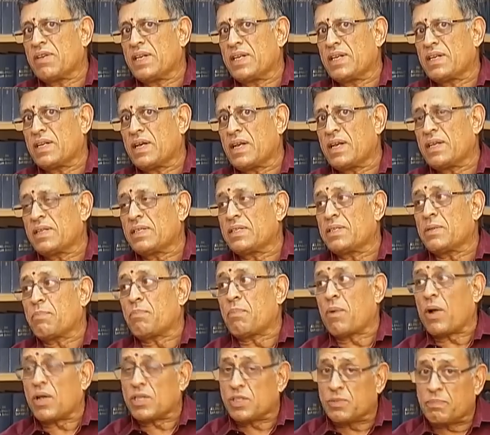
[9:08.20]
will increase the
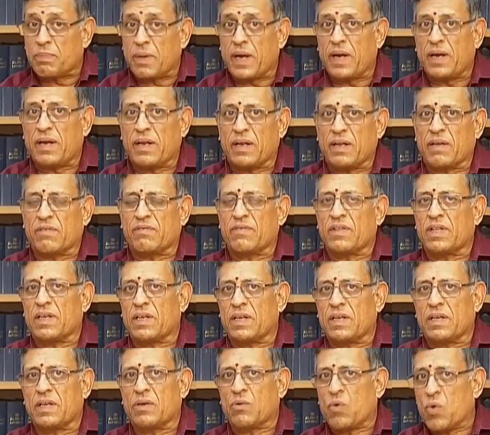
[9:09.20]
prosperity of
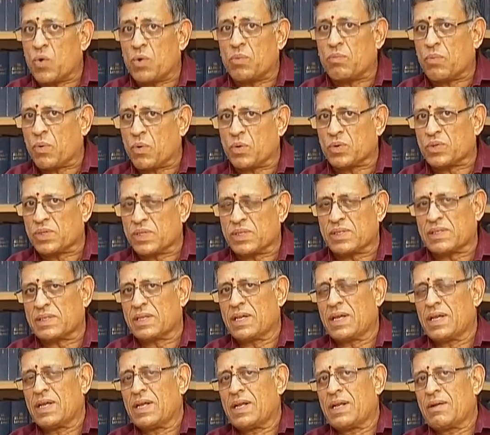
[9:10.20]
the whole process,
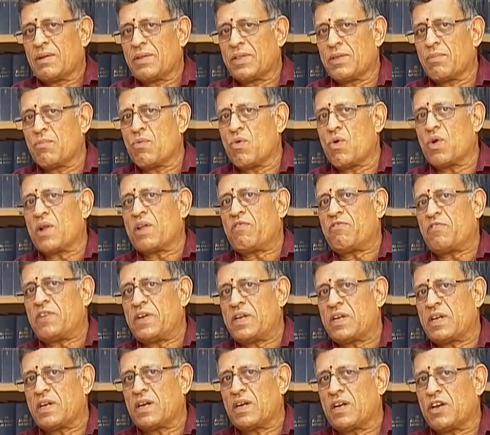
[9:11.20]
the more
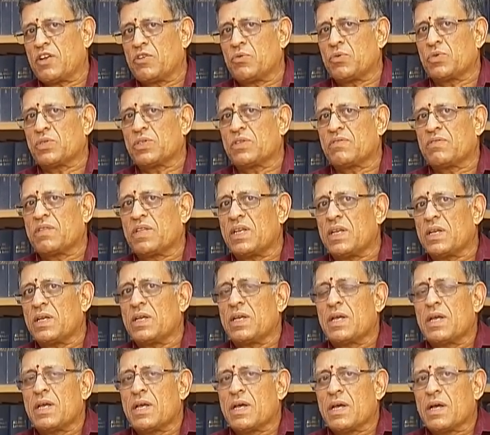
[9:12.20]
efficient use of the
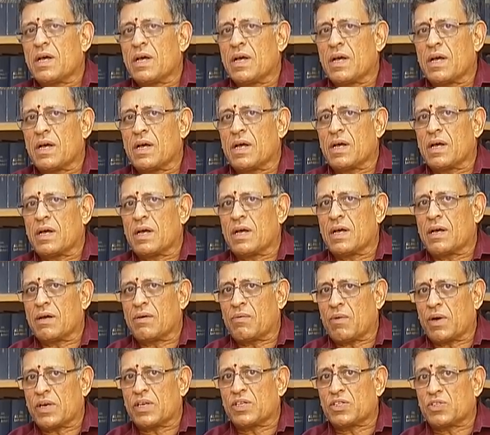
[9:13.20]

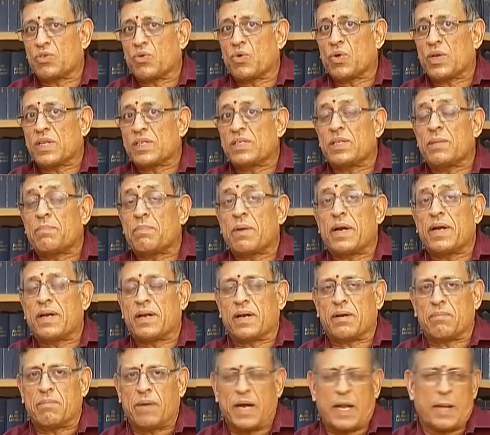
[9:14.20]
what is known as the
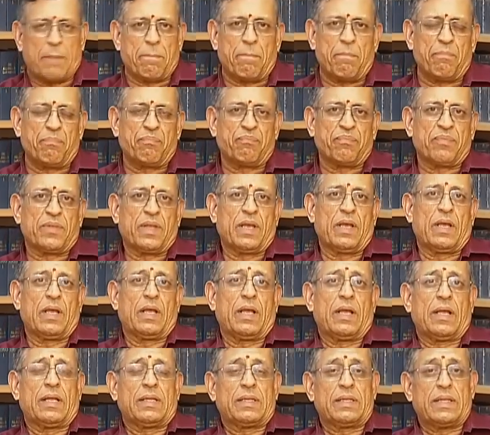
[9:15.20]
printed money.
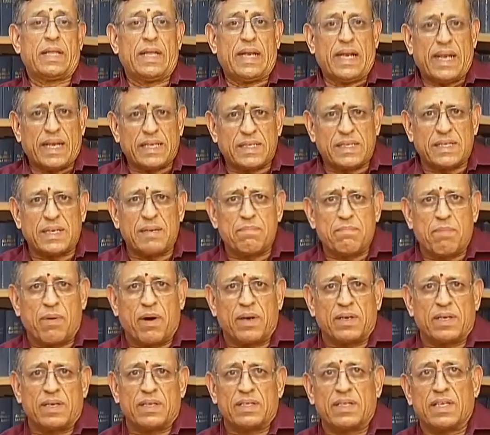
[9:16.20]
The next
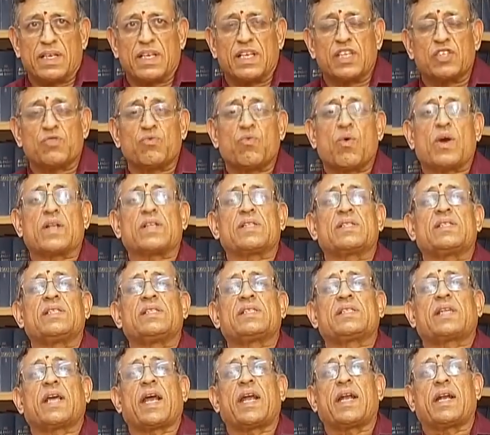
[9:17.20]
important thing is, once
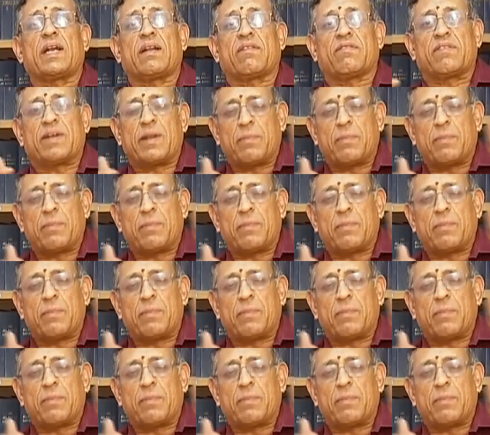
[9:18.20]
this kind of